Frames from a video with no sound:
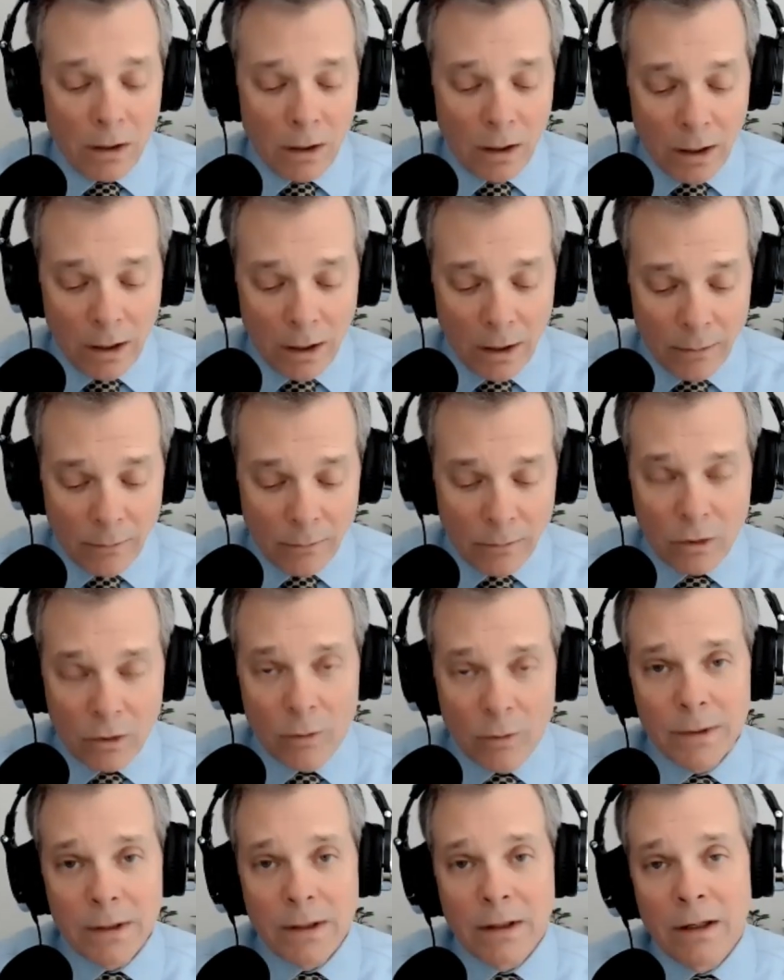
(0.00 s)

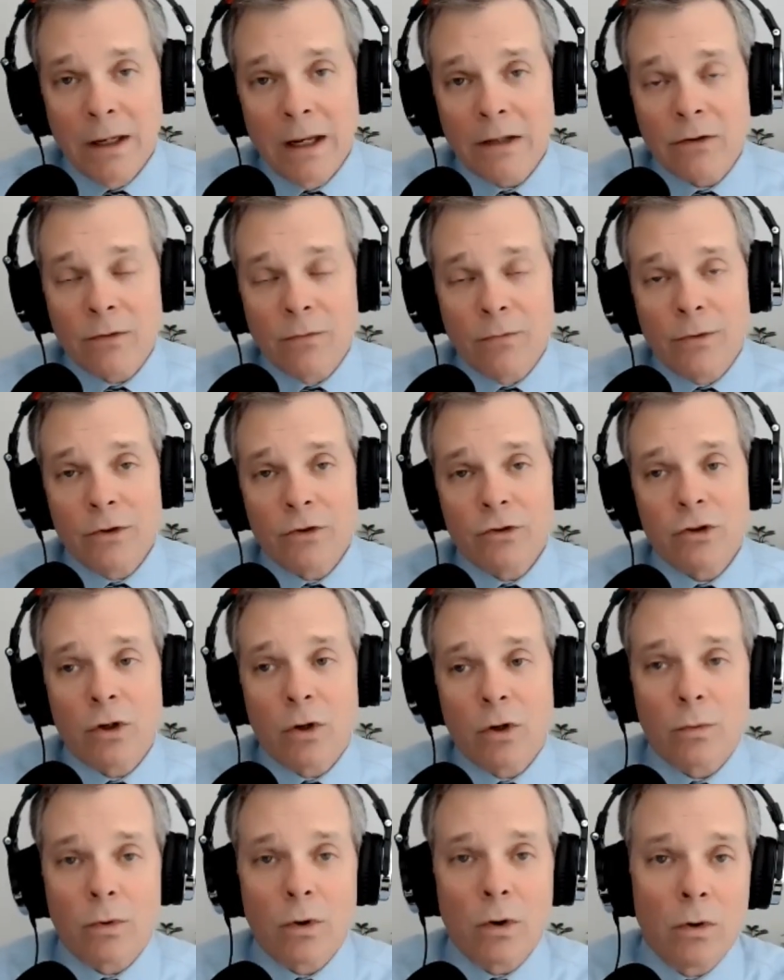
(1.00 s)
Could be in an ex
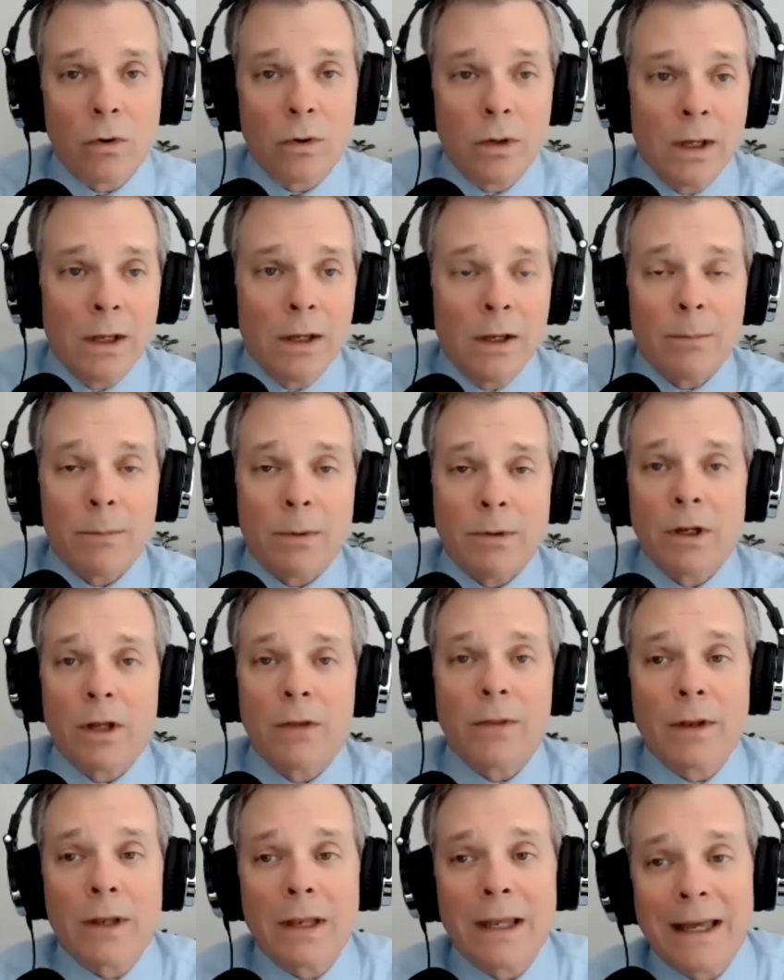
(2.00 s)
officio role, but
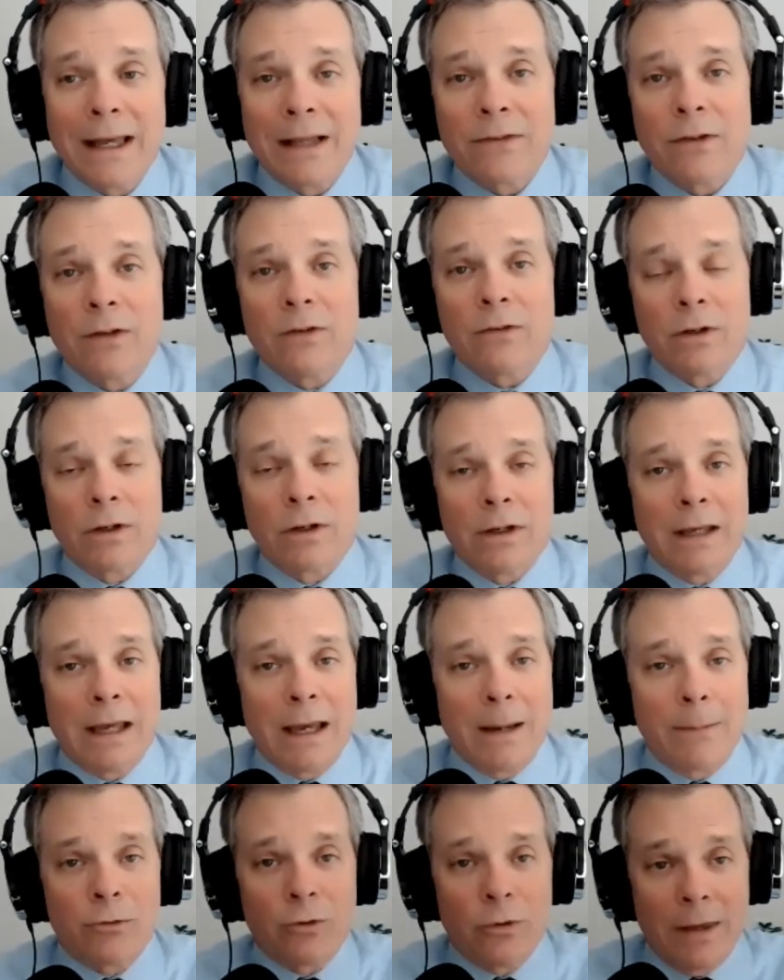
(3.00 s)
nonetheless is to
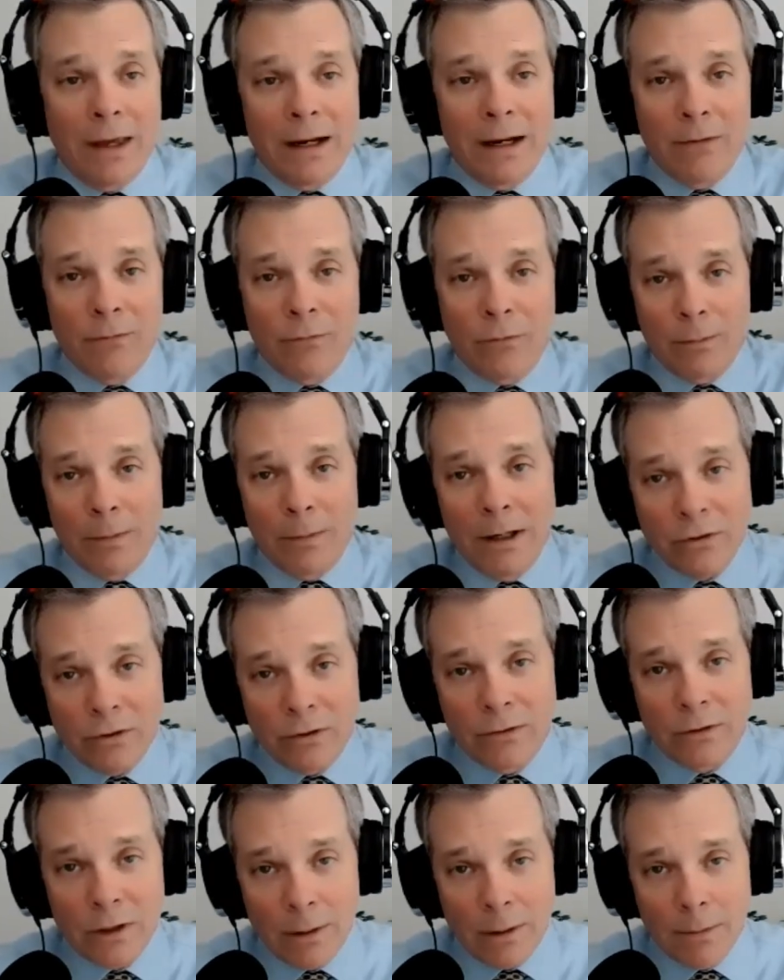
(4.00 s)
capture that
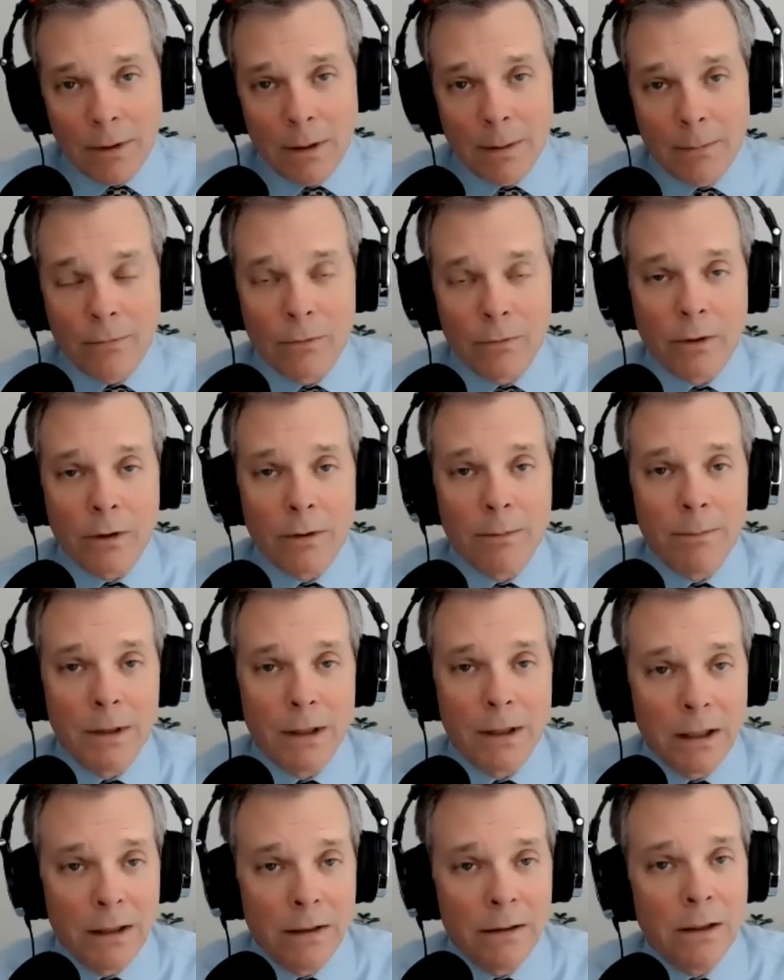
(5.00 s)
information that's coming up from the
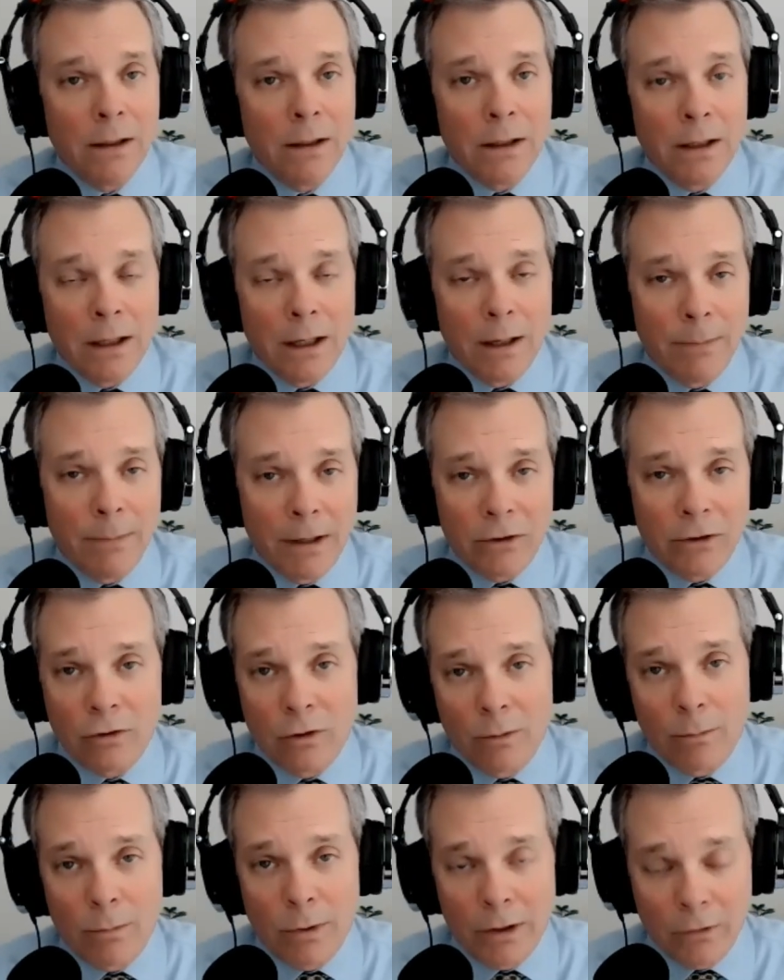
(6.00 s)
committee and make
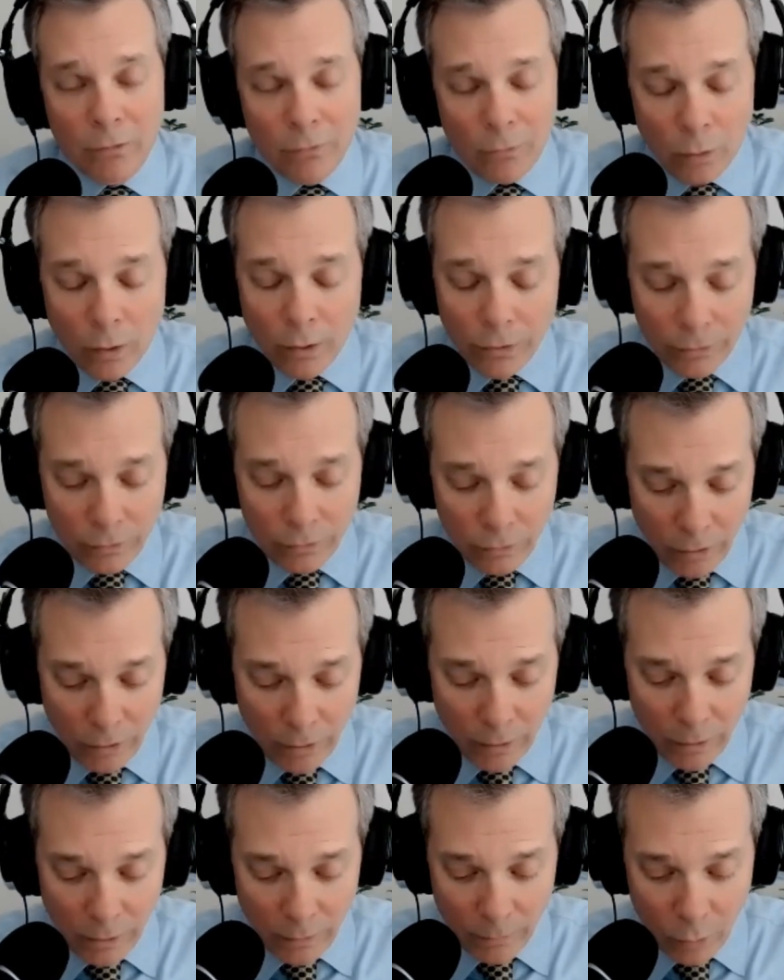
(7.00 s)
sure it brings forth to
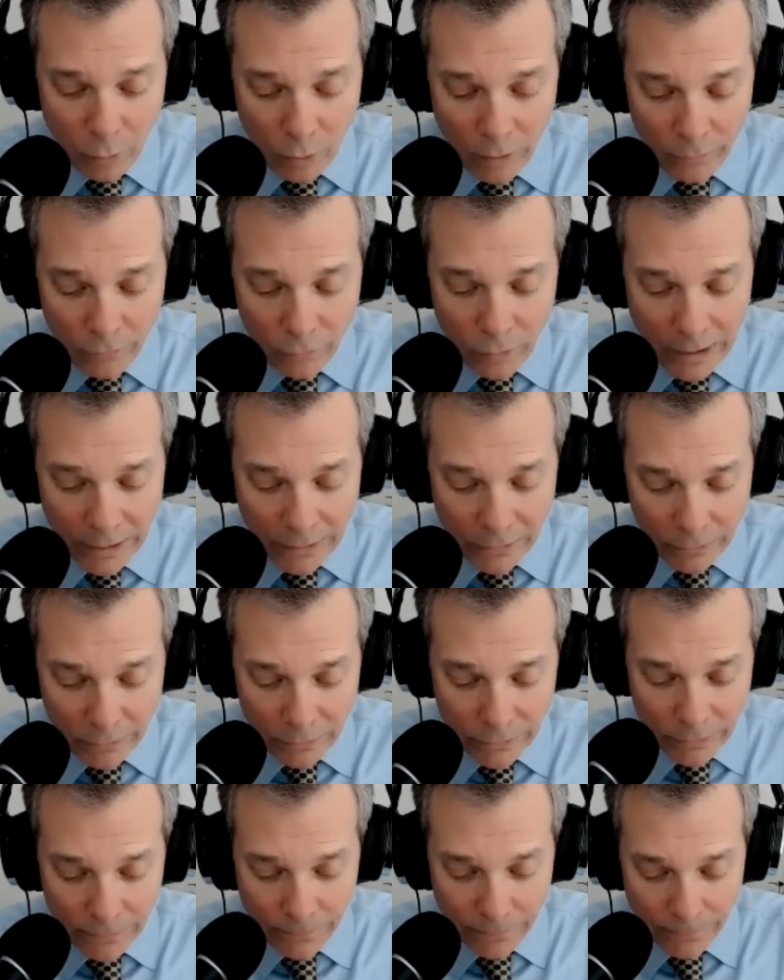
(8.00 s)
the board of
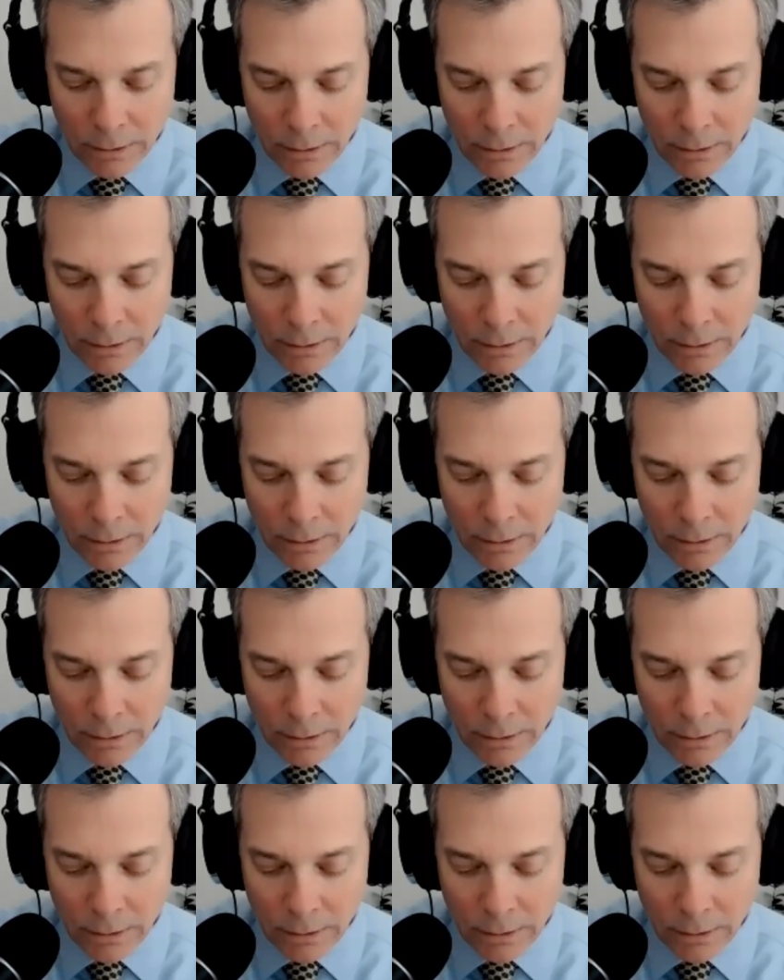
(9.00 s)
directors.